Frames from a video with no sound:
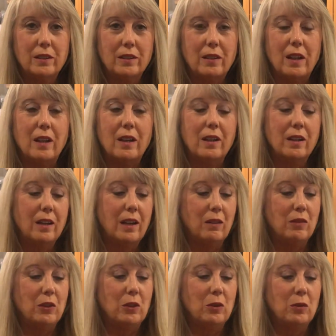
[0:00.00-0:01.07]
that
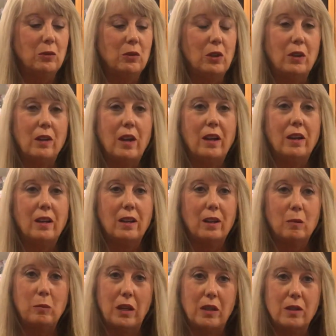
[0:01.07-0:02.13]
if you urinate in a
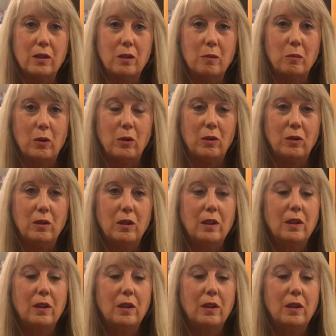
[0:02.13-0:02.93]
plastic bowl